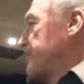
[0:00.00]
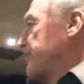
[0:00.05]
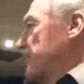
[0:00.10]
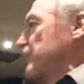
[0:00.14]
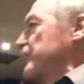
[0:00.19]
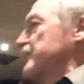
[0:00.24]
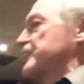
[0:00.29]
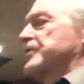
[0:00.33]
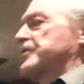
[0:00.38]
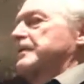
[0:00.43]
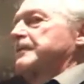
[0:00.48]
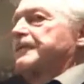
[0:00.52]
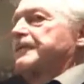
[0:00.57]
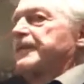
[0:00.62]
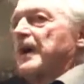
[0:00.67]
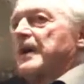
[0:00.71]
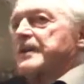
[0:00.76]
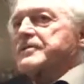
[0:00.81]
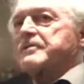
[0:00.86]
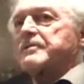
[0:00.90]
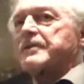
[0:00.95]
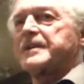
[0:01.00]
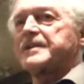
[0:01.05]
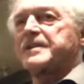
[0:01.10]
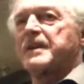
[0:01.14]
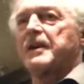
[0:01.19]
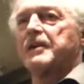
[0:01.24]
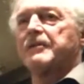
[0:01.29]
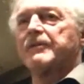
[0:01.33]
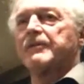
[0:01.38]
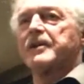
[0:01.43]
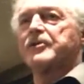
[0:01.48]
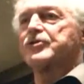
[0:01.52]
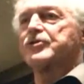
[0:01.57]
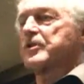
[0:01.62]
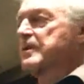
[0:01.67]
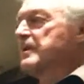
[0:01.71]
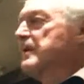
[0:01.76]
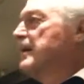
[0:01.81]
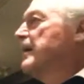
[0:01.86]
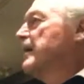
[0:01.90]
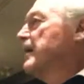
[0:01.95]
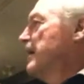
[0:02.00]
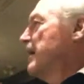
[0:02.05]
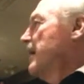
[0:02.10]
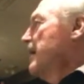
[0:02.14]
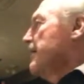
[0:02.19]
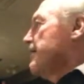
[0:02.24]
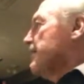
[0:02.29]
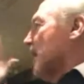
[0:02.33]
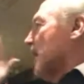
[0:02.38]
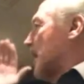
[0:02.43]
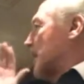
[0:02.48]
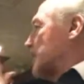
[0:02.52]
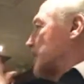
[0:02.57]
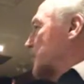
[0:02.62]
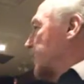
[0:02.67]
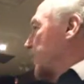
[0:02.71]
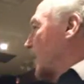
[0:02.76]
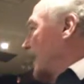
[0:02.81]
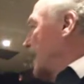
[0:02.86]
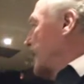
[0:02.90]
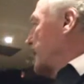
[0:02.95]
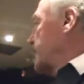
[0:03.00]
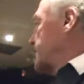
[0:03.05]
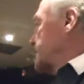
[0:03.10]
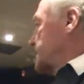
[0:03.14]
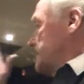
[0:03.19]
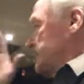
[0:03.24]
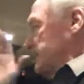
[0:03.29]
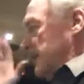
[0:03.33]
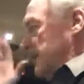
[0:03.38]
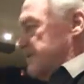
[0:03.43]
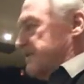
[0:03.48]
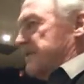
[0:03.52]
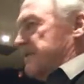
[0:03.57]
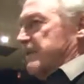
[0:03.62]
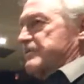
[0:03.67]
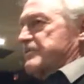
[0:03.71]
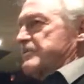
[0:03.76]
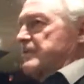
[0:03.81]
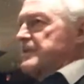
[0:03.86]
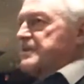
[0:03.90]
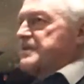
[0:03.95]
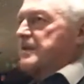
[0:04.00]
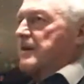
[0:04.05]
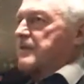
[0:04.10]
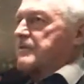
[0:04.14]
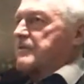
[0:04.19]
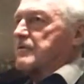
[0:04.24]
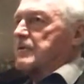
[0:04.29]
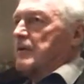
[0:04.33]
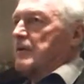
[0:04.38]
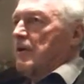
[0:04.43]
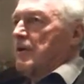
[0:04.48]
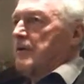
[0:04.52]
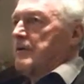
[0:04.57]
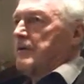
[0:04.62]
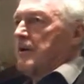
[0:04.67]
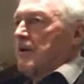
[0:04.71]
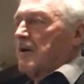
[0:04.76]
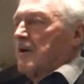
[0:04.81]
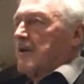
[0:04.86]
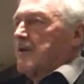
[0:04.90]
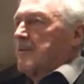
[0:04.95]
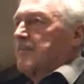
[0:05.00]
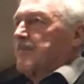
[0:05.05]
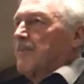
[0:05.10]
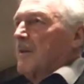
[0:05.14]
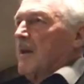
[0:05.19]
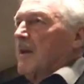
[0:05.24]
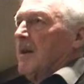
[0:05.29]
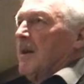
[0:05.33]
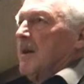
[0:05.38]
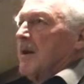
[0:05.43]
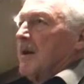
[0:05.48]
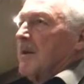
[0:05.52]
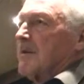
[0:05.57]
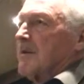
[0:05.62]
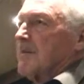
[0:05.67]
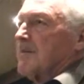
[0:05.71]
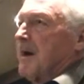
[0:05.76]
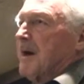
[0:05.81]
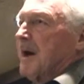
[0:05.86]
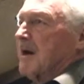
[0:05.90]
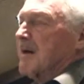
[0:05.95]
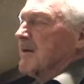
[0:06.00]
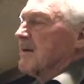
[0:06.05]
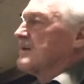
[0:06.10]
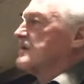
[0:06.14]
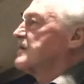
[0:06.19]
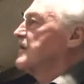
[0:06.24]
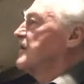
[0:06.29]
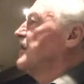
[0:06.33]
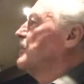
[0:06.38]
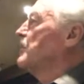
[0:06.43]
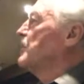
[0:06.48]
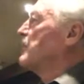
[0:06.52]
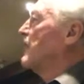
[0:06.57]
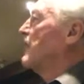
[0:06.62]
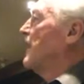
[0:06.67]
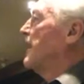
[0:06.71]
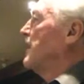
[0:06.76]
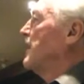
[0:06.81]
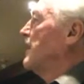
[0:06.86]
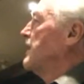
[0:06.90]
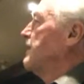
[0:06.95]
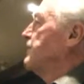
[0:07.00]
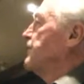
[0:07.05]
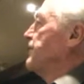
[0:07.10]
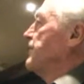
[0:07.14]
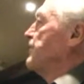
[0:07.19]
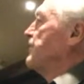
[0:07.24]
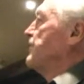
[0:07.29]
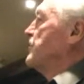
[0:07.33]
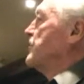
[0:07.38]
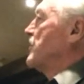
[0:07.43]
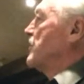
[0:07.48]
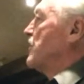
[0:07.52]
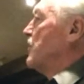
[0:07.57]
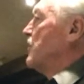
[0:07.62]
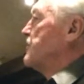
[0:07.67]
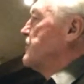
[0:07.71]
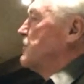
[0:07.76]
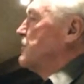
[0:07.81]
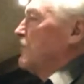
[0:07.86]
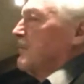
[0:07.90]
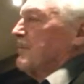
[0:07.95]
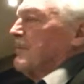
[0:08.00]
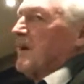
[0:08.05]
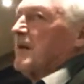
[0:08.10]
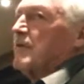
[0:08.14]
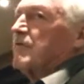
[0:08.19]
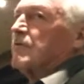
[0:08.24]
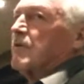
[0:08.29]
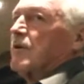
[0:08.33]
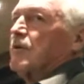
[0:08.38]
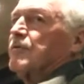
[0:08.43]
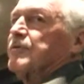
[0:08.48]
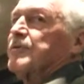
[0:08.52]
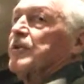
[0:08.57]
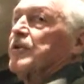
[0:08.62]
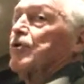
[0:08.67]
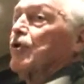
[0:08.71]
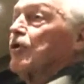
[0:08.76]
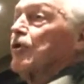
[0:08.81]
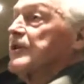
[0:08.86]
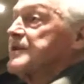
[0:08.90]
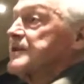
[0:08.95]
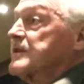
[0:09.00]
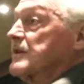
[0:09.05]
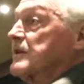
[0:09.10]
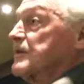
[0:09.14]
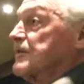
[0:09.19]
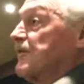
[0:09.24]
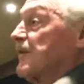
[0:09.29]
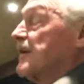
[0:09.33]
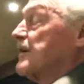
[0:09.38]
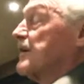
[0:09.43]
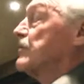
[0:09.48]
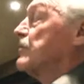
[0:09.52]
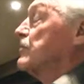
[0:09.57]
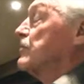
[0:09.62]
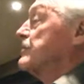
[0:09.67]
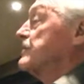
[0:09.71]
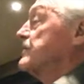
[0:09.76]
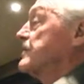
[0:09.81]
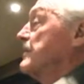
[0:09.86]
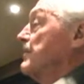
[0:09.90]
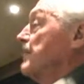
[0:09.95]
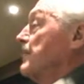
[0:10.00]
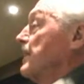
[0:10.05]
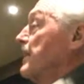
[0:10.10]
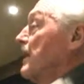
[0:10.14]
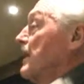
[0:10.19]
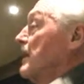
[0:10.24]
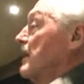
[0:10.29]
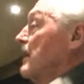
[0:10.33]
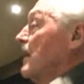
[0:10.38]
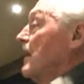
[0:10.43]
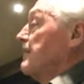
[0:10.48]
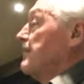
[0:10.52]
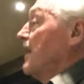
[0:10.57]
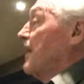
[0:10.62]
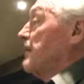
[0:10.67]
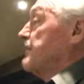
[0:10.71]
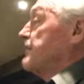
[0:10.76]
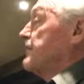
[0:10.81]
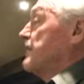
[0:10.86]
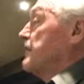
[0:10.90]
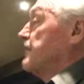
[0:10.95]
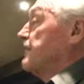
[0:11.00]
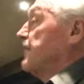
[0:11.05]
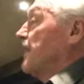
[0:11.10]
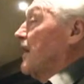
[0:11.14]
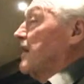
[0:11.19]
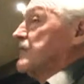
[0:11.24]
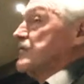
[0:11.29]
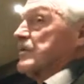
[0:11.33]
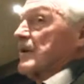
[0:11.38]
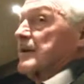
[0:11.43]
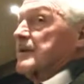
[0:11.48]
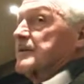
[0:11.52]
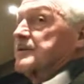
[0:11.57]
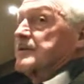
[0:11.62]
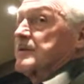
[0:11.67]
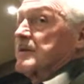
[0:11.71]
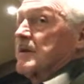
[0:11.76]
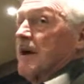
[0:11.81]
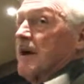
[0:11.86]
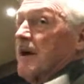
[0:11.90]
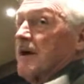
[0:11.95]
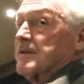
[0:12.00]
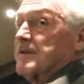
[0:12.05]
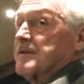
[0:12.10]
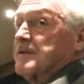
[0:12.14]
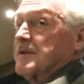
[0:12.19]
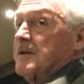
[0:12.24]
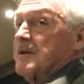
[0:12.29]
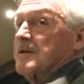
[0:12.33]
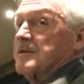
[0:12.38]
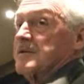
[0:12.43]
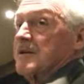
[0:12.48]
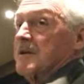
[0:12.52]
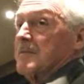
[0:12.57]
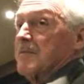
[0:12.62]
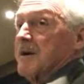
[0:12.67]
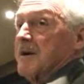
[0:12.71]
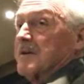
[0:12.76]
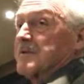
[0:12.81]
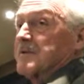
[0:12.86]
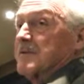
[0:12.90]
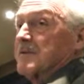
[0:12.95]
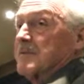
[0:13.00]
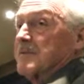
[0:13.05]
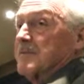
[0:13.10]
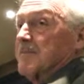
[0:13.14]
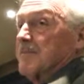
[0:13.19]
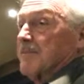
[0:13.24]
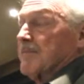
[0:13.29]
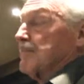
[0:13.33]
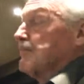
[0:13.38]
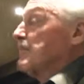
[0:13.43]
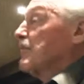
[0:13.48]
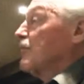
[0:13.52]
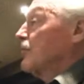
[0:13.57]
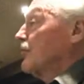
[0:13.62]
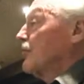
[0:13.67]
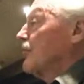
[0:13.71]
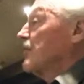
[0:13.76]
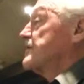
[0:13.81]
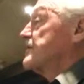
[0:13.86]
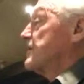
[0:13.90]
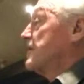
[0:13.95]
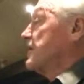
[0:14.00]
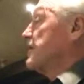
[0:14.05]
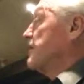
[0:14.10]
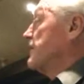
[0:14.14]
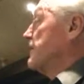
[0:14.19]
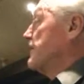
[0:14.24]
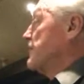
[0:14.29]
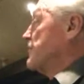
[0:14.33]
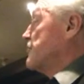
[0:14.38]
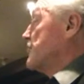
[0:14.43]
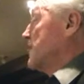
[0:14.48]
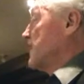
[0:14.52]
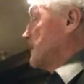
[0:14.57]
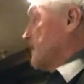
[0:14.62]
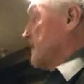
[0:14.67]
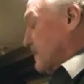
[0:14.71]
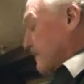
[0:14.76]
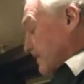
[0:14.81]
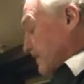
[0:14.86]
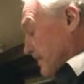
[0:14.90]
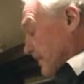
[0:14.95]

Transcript: pollution, faster acceleration, quiet, etc., etc. On part of the city where I live, close to a main road, the noisiest vehicles, apart from the fire trucks, are the TDC buses, noisier than the trucks.